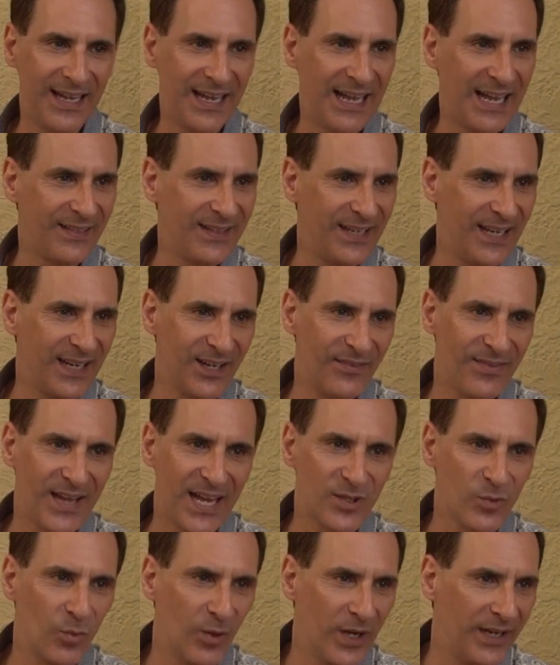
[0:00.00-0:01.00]
at the end of
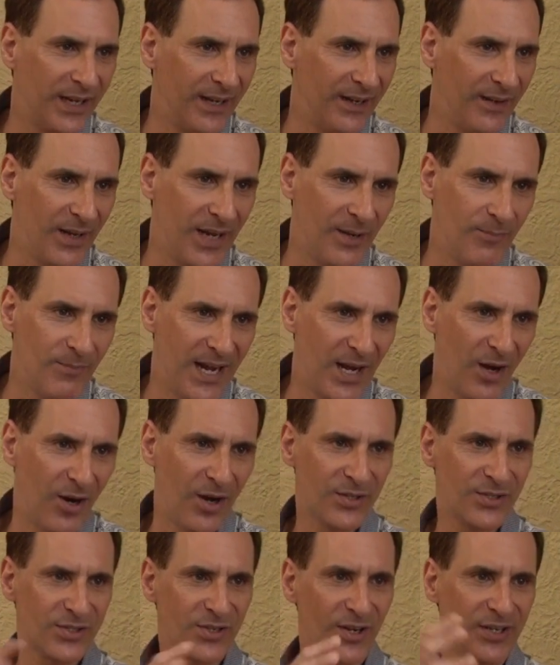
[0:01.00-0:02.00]
Act One, and my
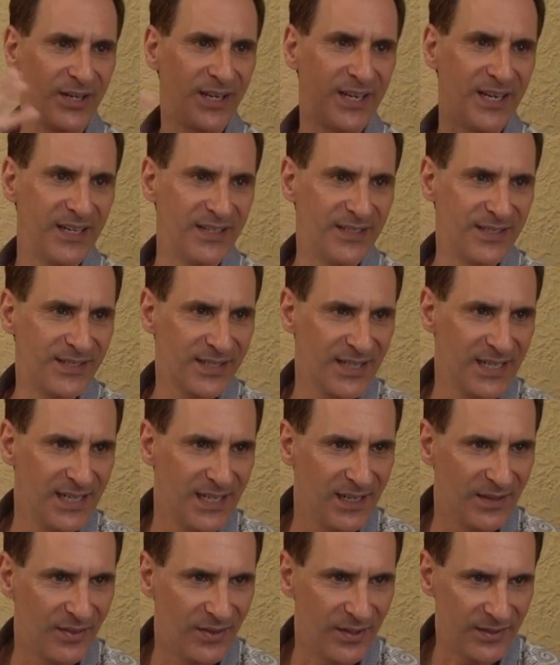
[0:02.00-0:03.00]
Art Start kids
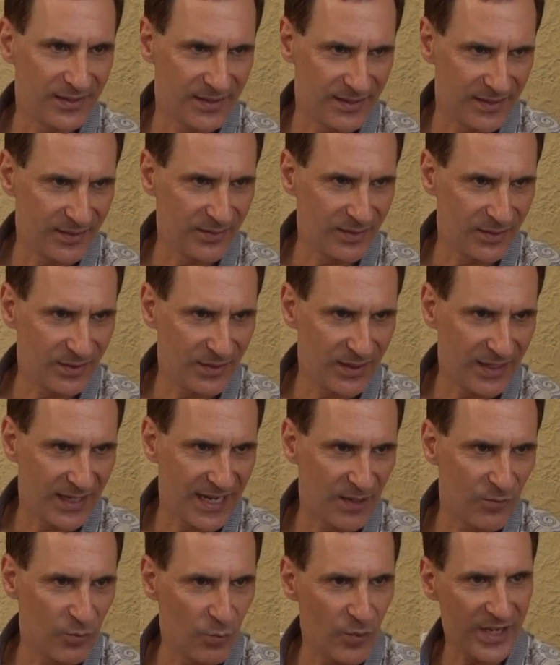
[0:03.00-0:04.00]

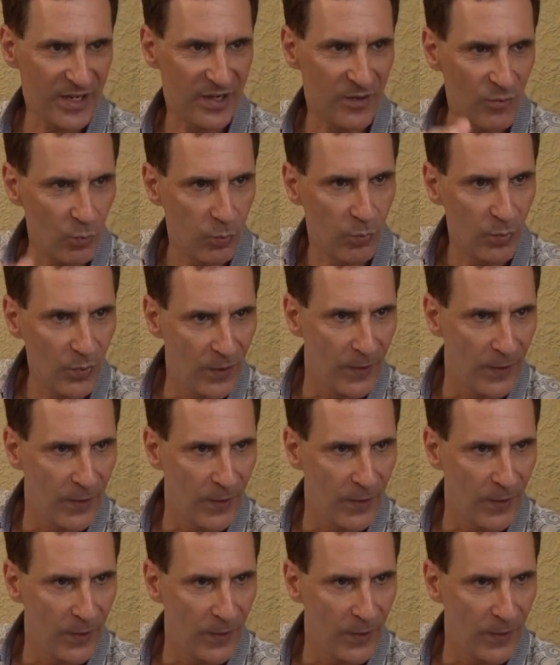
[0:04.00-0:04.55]
had written